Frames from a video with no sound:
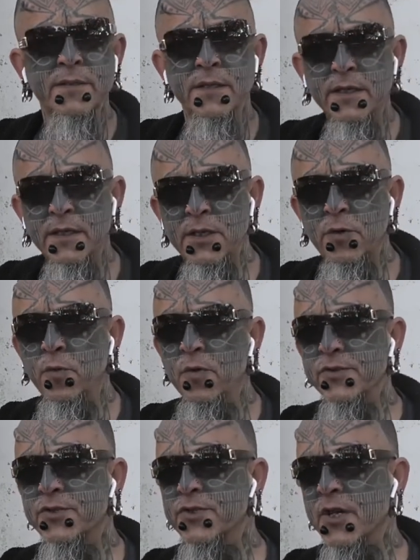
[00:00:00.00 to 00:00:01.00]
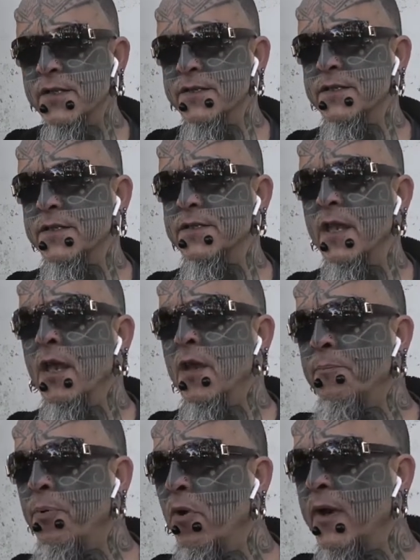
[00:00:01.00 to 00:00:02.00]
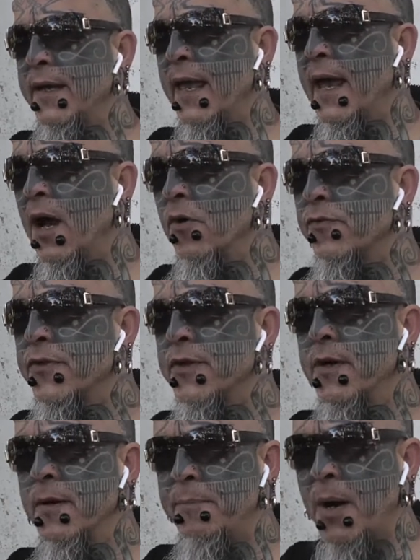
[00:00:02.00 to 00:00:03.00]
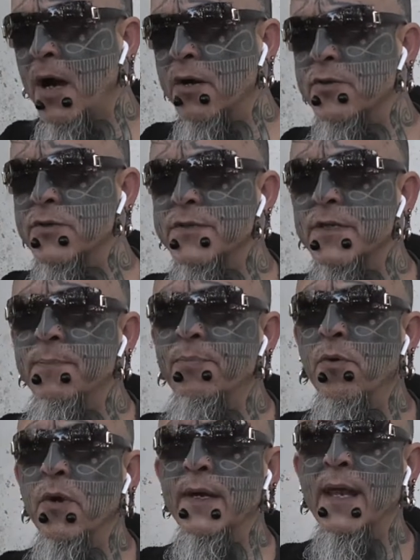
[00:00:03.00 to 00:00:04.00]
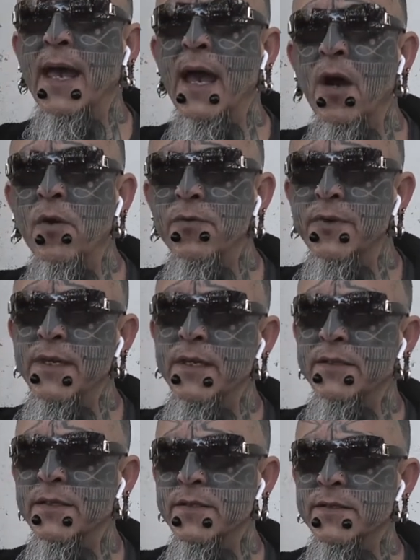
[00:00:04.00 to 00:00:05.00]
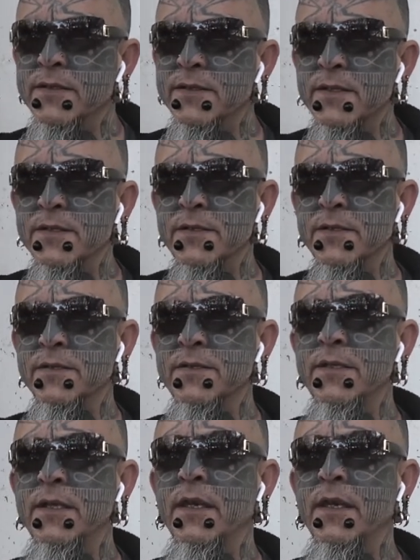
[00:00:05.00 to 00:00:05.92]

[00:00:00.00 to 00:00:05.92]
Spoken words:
equal justice. Point out the hypocrisy, point out the inconsistency,